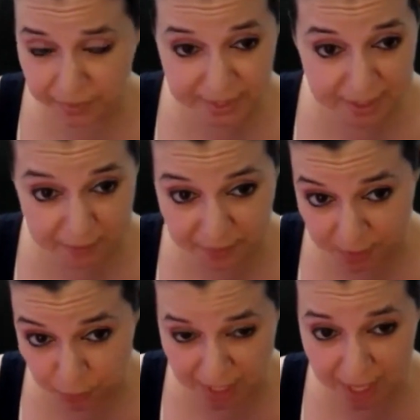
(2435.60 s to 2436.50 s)
If
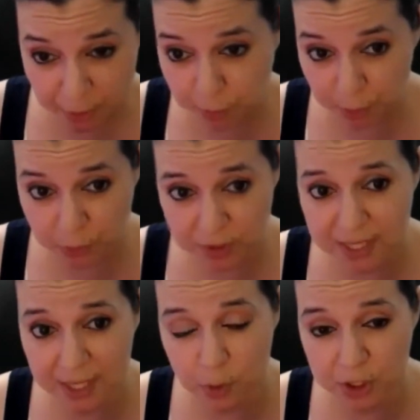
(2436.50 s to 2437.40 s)
you see how you posted
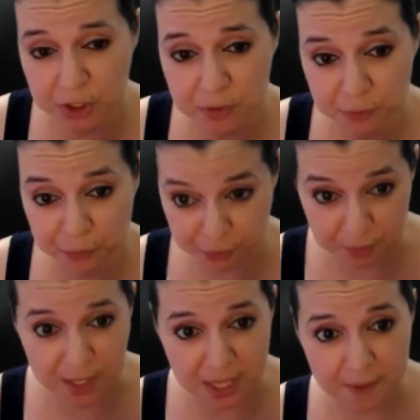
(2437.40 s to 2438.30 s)
that question to
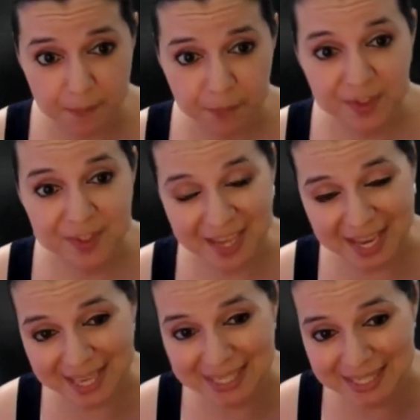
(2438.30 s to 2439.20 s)
me, take
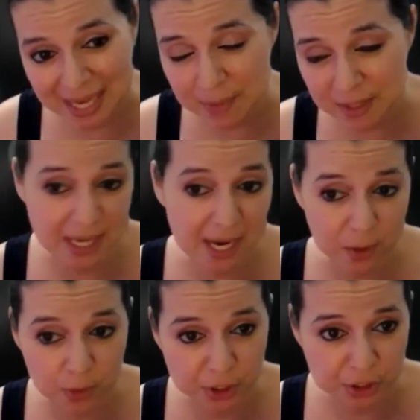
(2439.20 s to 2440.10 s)
that same exact
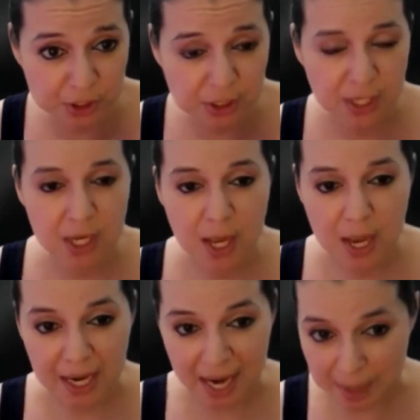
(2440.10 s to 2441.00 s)
question,
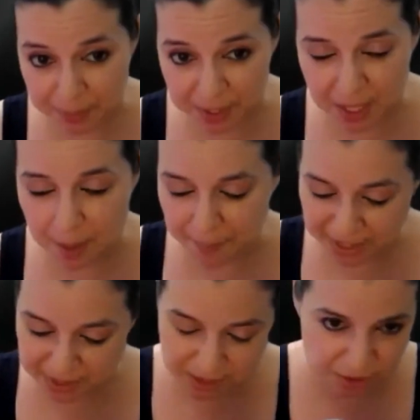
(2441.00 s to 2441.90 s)
copy it,
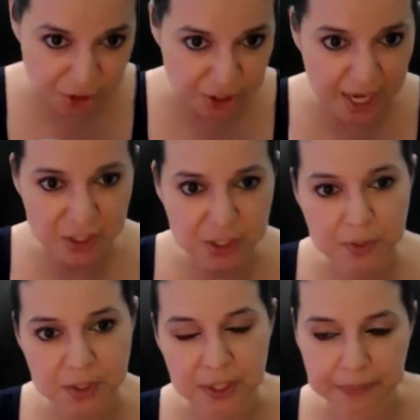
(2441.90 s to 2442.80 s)
paste it into
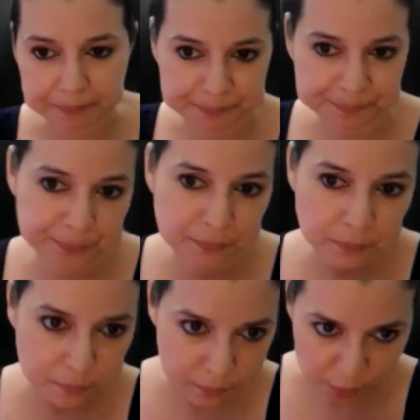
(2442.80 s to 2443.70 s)
ChatGPT.
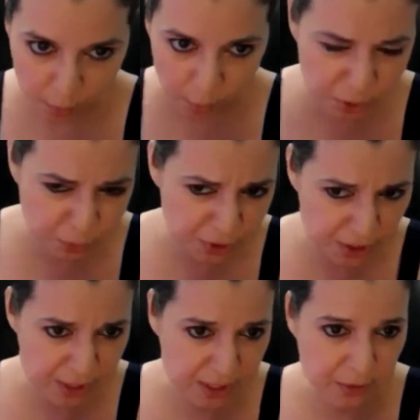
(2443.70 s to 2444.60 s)
Watch what it's
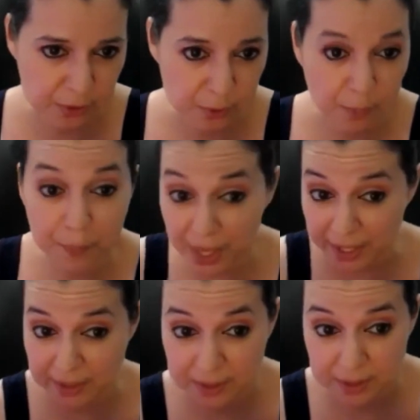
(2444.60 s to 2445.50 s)
going to tell you.
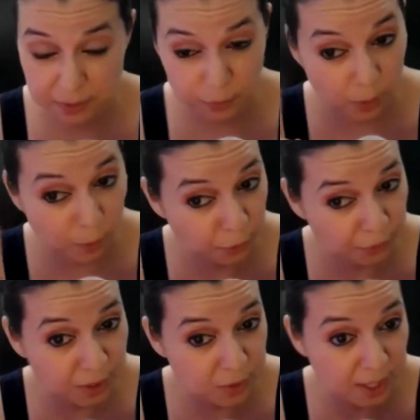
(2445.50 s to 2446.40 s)
But one more
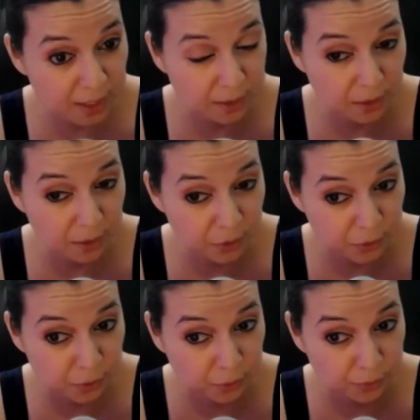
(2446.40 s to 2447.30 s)
thing you got to
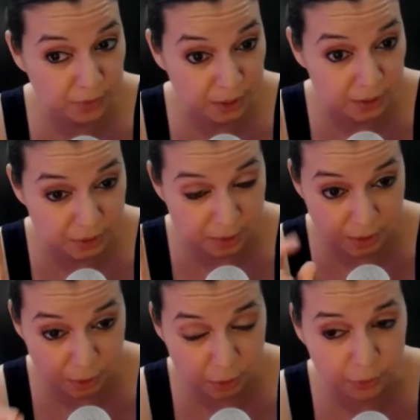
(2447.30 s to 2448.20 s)
also in,
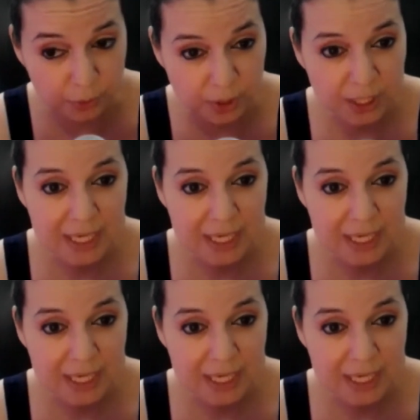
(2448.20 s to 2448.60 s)
include.